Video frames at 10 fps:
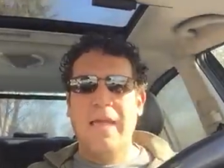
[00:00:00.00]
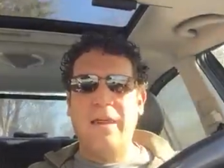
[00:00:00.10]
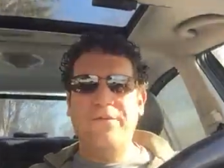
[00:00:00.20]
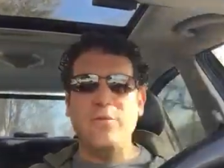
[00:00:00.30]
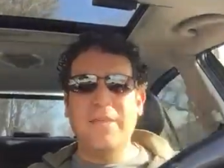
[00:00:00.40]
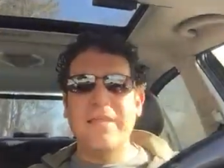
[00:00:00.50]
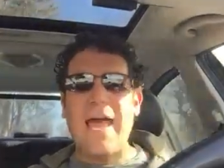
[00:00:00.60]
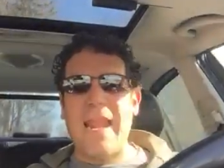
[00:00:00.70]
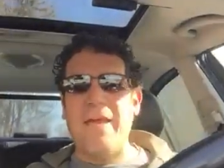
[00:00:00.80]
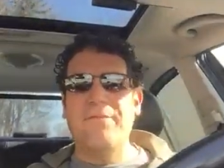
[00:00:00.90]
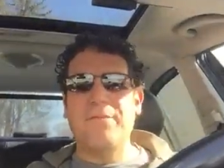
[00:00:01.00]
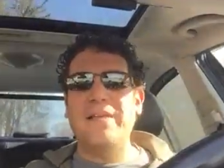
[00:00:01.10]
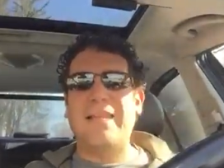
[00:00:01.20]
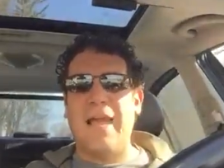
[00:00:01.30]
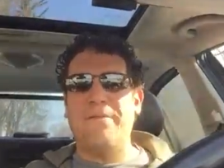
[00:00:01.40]
And if you did that
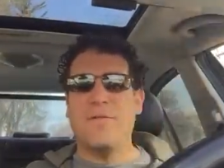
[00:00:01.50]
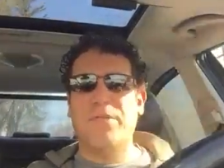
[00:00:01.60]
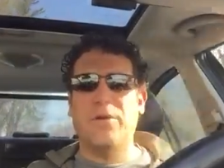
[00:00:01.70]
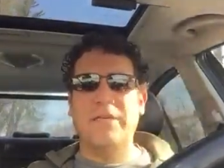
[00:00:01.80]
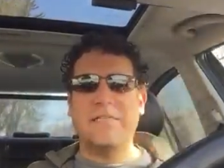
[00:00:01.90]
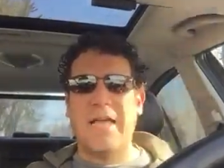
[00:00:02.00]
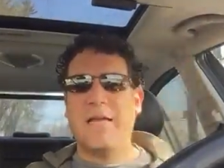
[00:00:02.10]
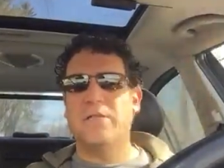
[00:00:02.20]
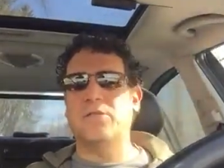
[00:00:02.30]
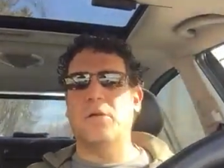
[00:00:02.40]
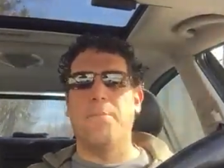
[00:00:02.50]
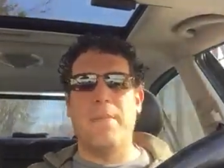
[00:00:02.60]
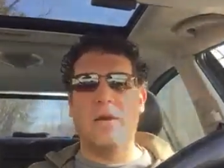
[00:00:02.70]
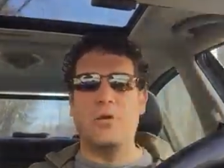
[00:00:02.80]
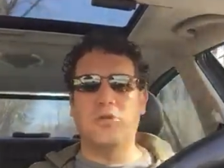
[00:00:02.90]
every day for 30 seconds or a
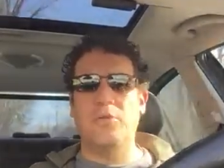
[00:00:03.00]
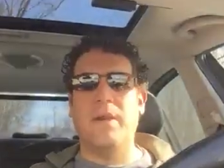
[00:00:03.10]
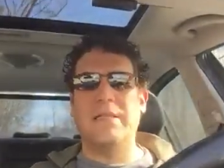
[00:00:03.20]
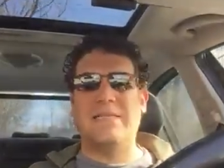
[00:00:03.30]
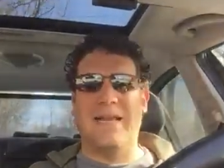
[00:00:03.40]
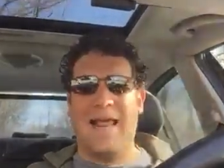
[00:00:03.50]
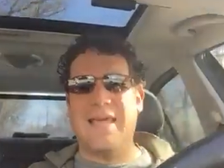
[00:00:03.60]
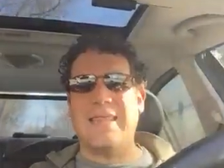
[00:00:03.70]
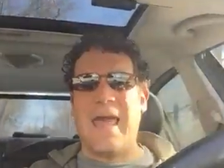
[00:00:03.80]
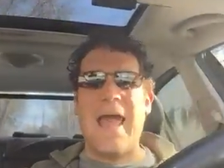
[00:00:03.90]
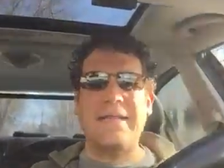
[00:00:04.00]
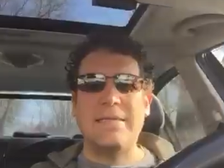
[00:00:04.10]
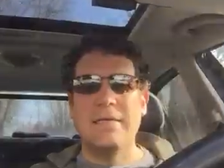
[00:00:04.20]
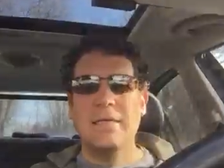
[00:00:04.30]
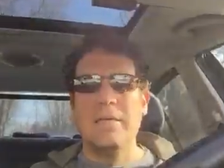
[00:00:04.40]
minute or two minutes like
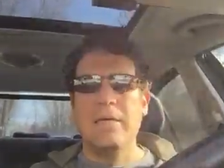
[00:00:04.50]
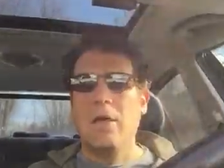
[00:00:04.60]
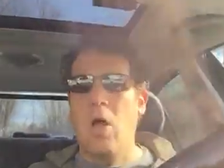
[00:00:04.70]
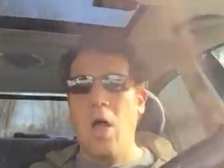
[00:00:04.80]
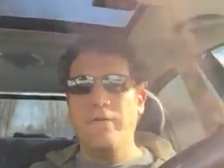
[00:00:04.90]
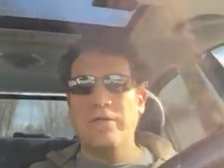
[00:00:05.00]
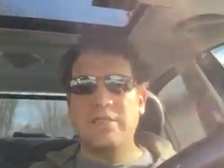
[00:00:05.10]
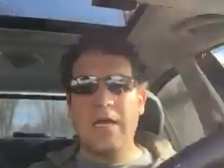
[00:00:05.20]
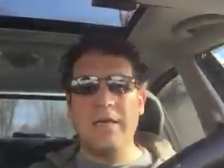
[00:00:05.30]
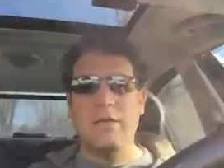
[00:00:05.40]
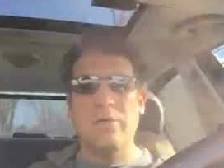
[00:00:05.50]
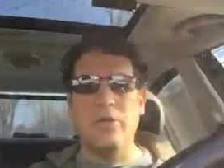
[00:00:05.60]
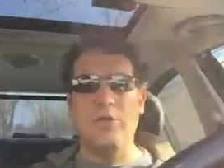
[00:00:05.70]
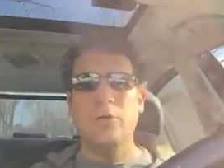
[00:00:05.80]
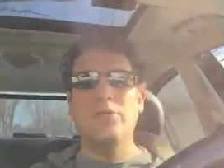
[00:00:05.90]
that, all of a sudden
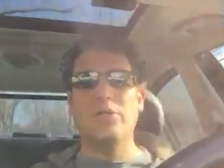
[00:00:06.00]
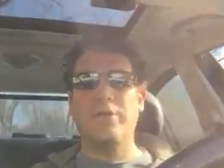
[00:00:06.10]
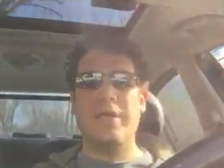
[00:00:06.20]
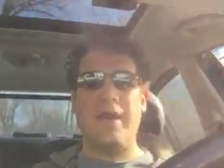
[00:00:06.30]
you'd start